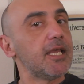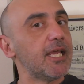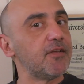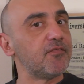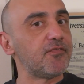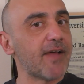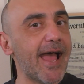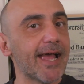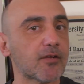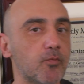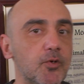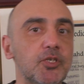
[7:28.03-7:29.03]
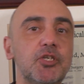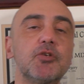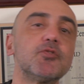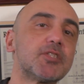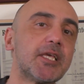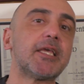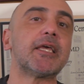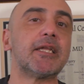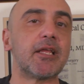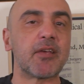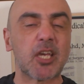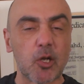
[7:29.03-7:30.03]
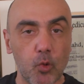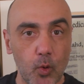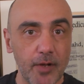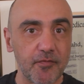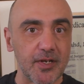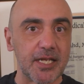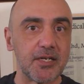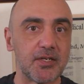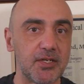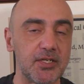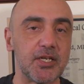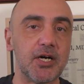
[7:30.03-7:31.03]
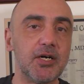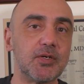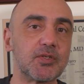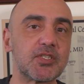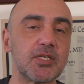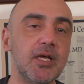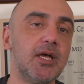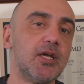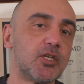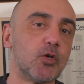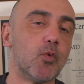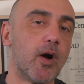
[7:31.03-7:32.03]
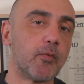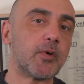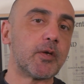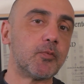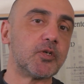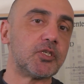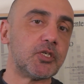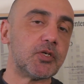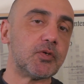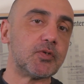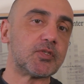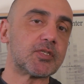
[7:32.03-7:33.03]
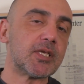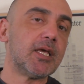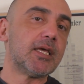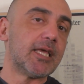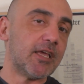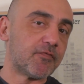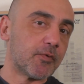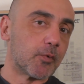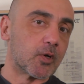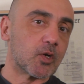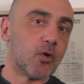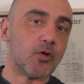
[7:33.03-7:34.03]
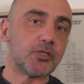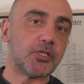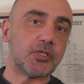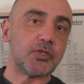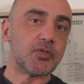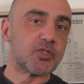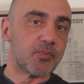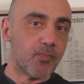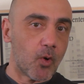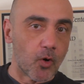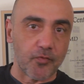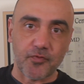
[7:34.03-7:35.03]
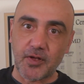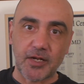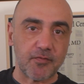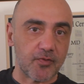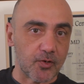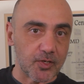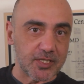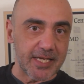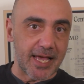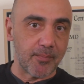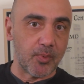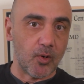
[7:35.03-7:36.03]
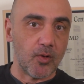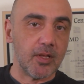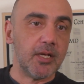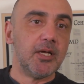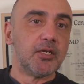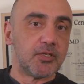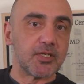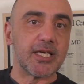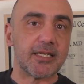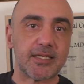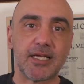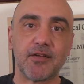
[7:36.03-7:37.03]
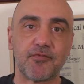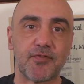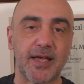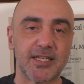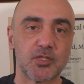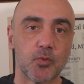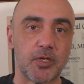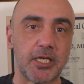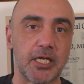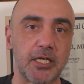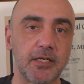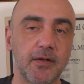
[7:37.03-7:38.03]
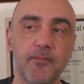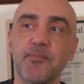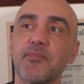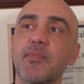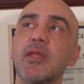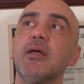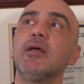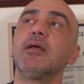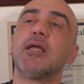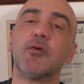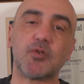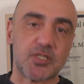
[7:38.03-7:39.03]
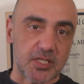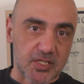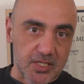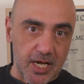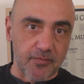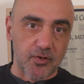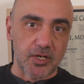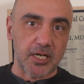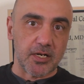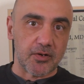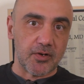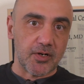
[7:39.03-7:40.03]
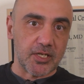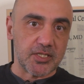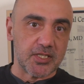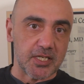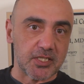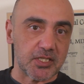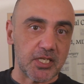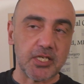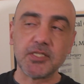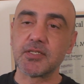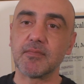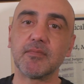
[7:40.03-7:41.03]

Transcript: In fact, we're using an equivalent dose to what we would use if we were going to use morphine, for example, to get the effects we need. It was discovered in the early 60s,